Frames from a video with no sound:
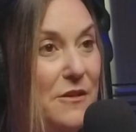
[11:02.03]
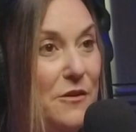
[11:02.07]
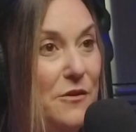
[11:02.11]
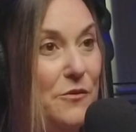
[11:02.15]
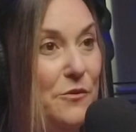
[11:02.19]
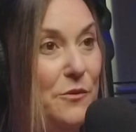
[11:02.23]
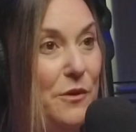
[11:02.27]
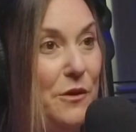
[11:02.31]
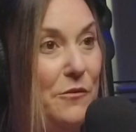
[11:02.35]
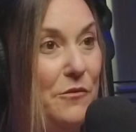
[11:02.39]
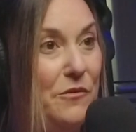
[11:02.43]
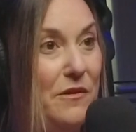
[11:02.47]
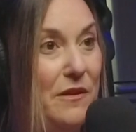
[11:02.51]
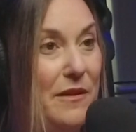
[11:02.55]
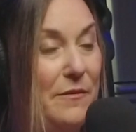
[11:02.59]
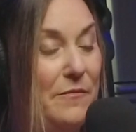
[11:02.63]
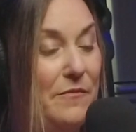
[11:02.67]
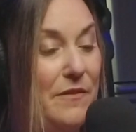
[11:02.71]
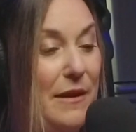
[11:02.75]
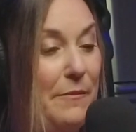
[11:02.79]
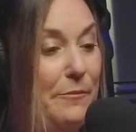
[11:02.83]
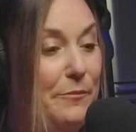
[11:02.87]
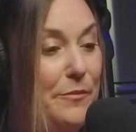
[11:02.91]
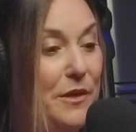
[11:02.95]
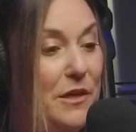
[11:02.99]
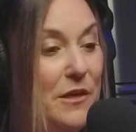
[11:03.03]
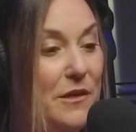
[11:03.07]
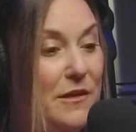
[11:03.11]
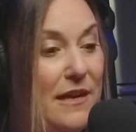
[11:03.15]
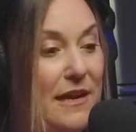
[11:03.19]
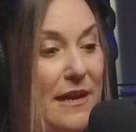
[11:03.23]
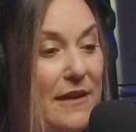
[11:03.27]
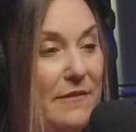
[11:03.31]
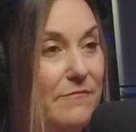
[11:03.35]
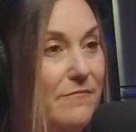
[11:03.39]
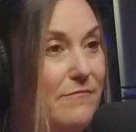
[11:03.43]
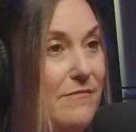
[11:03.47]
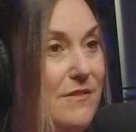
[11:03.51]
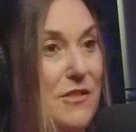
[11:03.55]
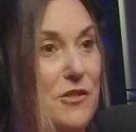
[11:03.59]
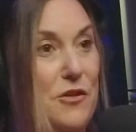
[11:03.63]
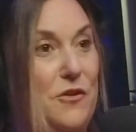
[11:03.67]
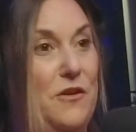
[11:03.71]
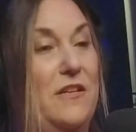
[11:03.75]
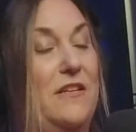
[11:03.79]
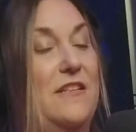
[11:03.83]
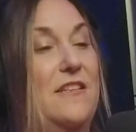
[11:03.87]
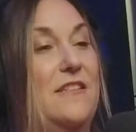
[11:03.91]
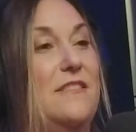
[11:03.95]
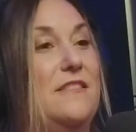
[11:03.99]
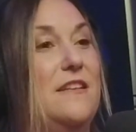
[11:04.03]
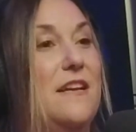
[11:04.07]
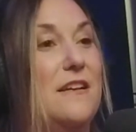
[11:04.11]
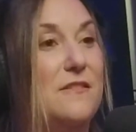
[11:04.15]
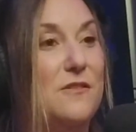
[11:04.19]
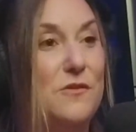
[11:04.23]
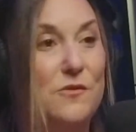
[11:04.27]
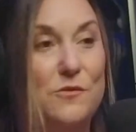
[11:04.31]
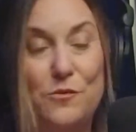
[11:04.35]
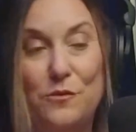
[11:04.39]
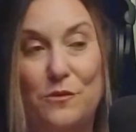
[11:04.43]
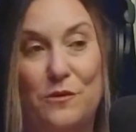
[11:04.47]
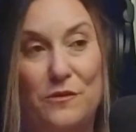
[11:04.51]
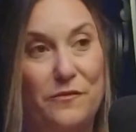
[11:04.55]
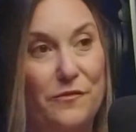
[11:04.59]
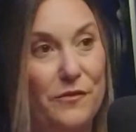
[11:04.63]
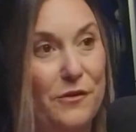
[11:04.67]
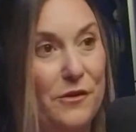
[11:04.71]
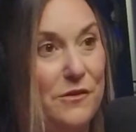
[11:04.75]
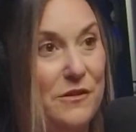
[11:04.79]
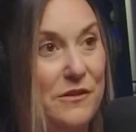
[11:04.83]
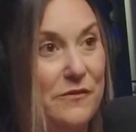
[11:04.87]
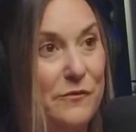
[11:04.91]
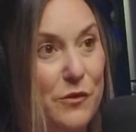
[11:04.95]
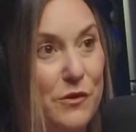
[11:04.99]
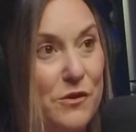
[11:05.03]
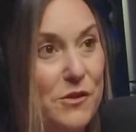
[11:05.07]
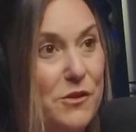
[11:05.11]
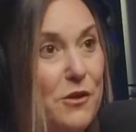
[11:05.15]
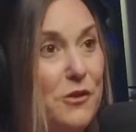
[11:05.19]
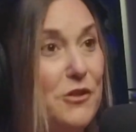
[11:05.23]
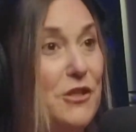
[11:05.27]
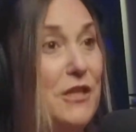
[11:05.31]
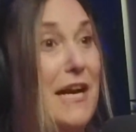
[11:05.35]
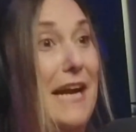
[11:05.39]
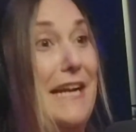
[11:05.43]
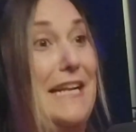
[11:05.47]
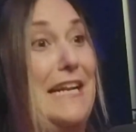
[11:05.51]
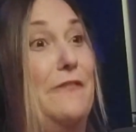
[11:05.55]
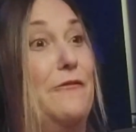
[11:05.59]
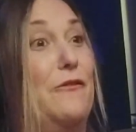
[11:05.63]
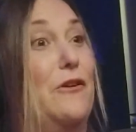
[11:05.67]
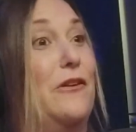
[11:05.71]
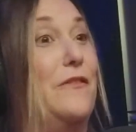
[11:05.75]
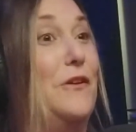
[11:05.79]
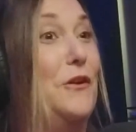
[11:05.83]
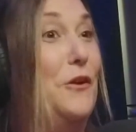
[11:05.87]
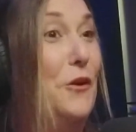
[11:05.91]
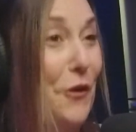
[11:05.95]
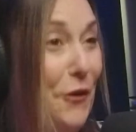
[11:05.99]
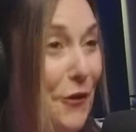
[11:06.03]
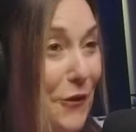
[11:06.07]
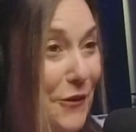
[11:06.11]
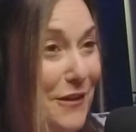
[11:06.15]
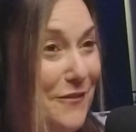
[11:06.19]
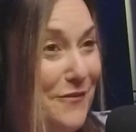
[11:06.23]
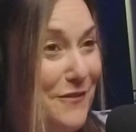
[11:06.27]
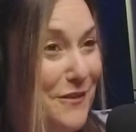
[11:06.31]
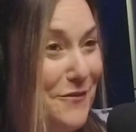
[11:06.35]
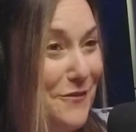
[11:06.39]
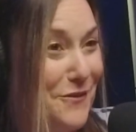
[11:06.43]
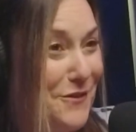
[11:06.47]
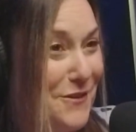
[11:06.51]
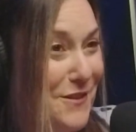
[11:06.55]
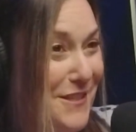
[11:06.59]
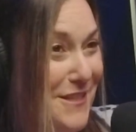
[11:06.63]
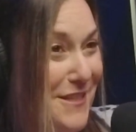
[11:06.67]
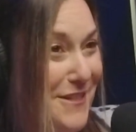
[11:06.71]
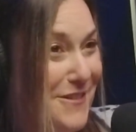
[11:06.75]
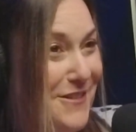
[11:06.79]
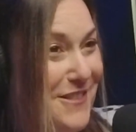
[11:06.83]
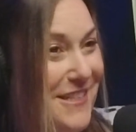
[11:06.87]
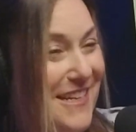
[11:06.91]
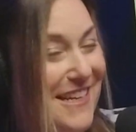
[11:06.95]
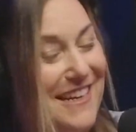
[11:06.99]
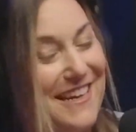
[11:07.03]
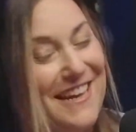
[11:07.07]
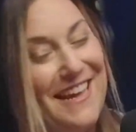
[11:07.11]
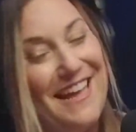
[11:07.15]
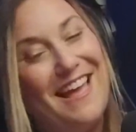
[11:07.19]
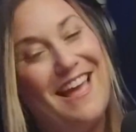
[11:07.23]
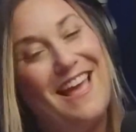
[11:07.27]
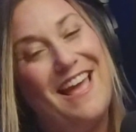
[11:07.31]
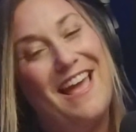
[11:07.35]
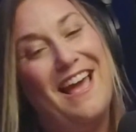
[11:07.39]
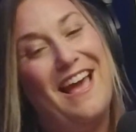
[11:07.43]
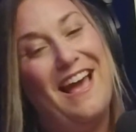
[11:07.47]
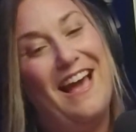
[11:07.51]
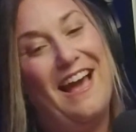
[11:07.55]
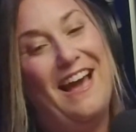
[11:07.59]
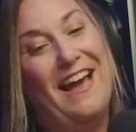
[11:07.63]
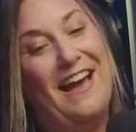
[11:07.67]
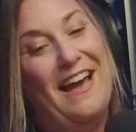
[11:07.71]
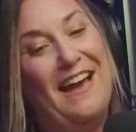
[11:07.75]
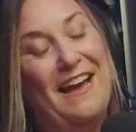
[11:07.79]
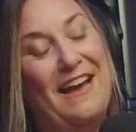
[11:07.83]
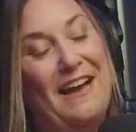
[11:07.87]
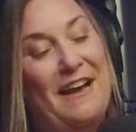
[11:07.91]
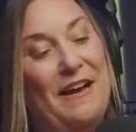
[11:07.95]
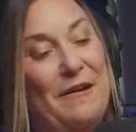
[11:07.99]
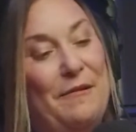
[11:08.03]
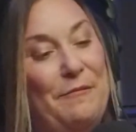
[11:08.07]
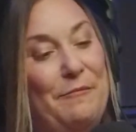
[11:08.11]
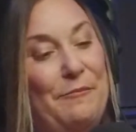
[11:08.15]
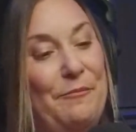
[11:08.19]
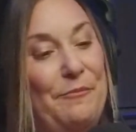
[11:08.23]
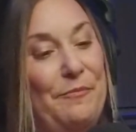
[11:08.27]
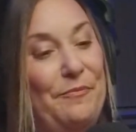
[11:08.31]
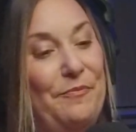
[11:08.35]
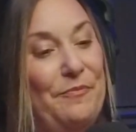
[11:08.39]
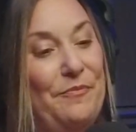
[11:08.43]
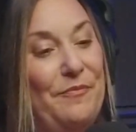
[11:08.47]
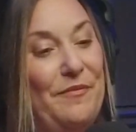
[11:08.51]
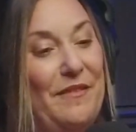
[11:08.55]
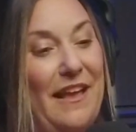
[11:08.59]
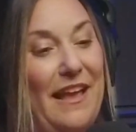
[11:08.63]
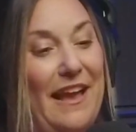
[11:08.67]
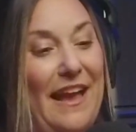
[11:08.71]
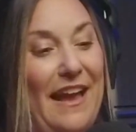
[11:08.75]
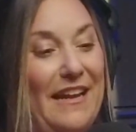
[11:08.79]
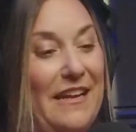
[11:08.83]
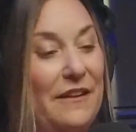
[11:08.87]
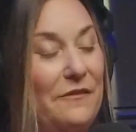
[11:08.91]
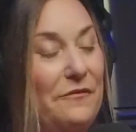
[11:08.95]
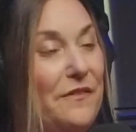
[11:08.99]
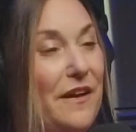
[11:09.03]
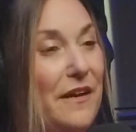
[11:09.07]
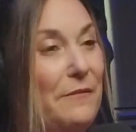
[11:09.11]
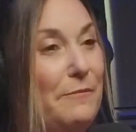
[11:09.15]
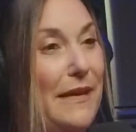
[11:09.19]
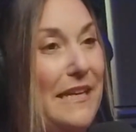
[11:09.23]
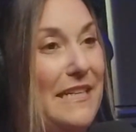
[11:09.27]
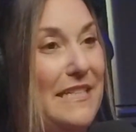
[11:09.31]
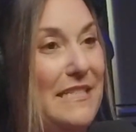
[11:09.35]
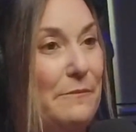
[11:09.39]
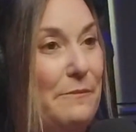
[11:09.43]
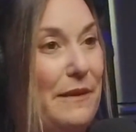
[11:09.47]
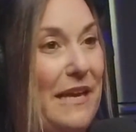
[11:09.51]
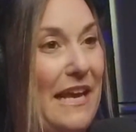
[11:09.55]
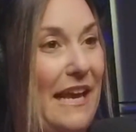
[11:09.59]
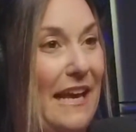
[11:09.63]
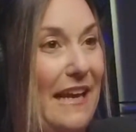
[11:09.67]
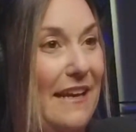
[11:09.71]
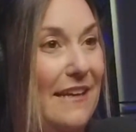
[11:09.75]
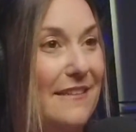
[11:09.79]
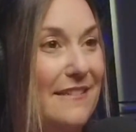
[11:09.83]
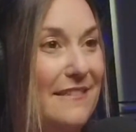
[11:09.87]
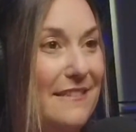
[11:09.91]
who wrote that book, started a school for divorce coaching. I'd never even heard of divorce coaching. Um, and it felt meant to be